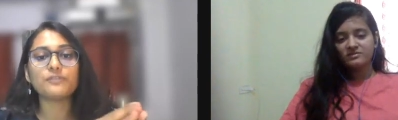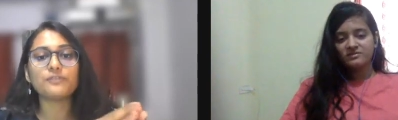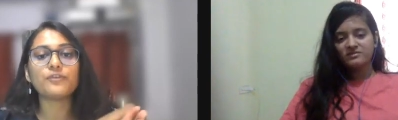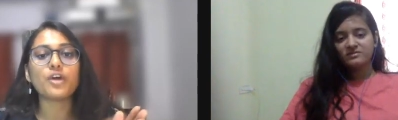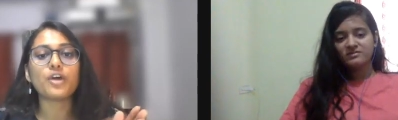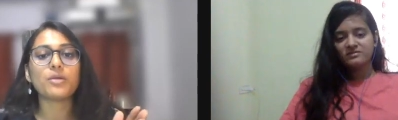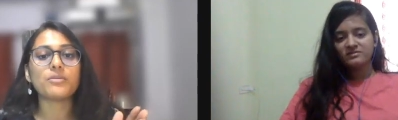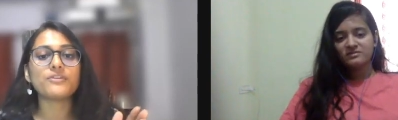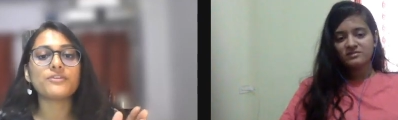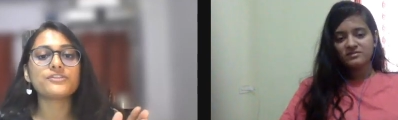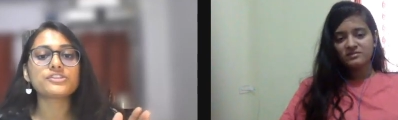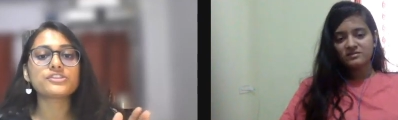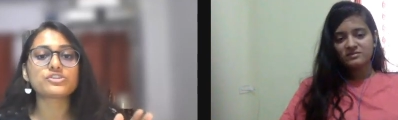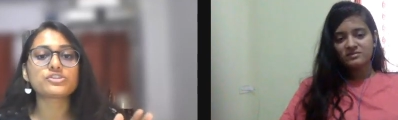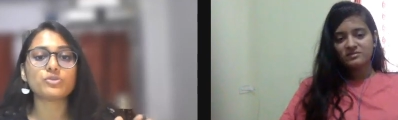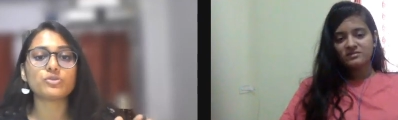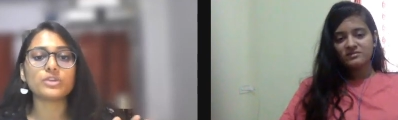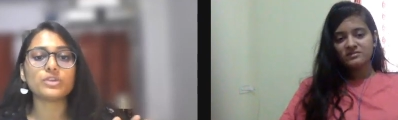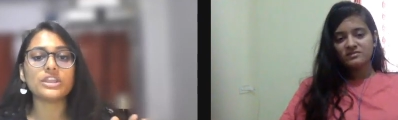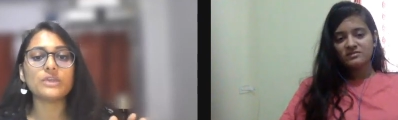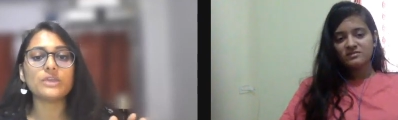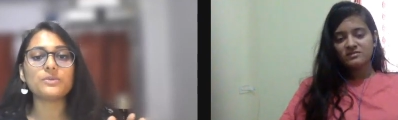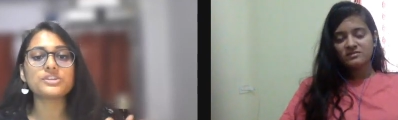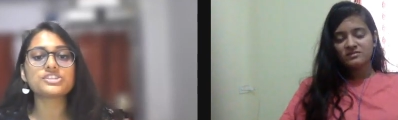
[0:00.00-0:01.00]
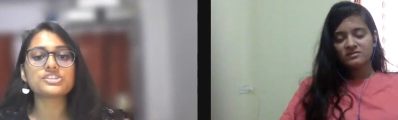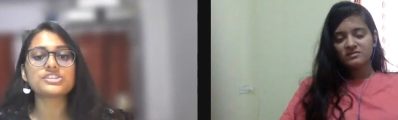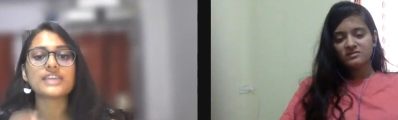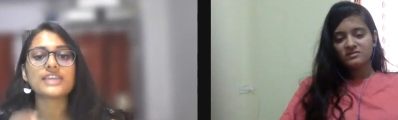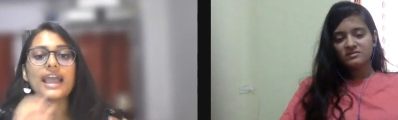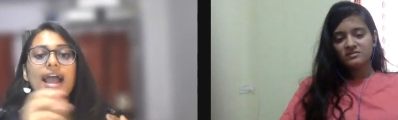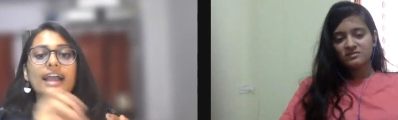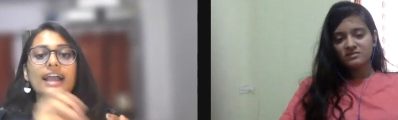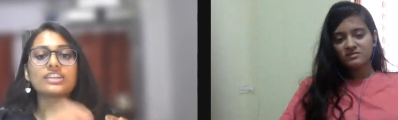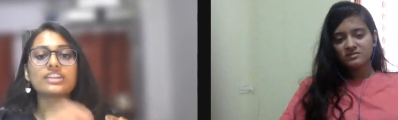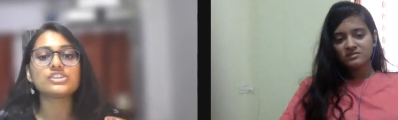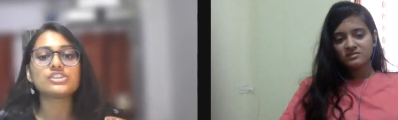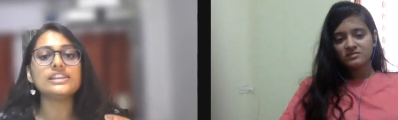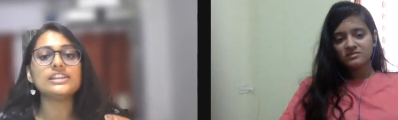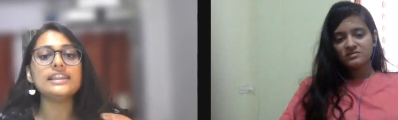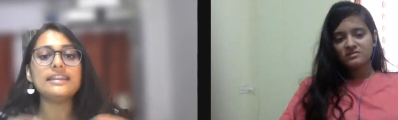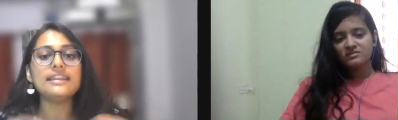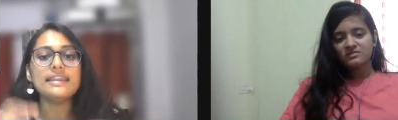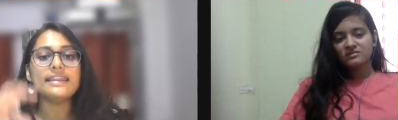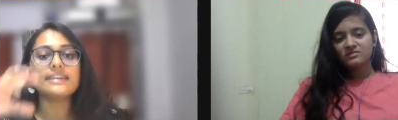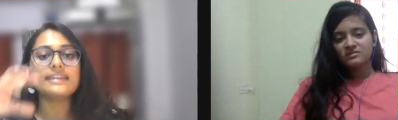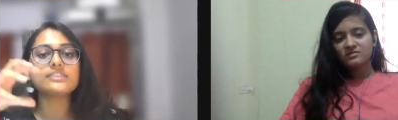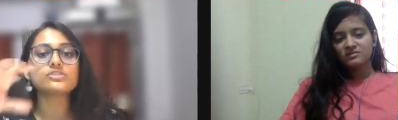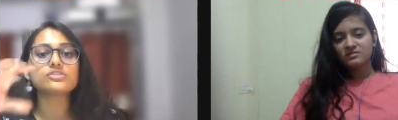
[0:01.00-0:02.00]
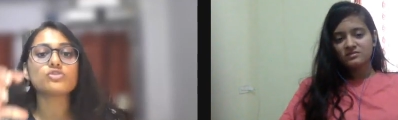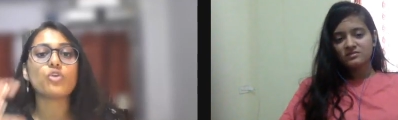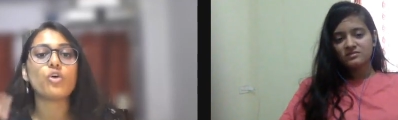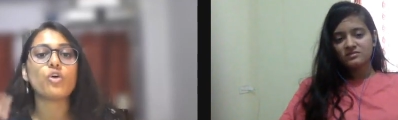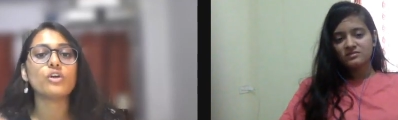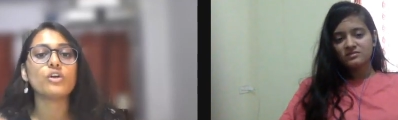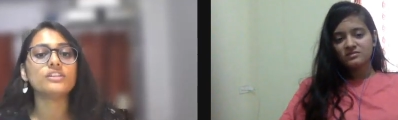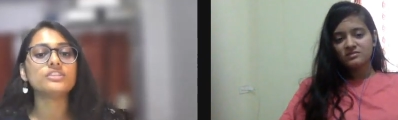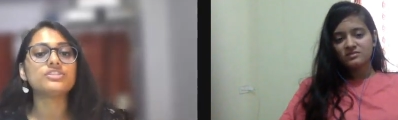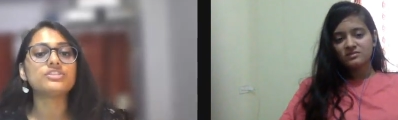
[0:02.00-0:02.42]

Speaker 1: form of a story which actually links all the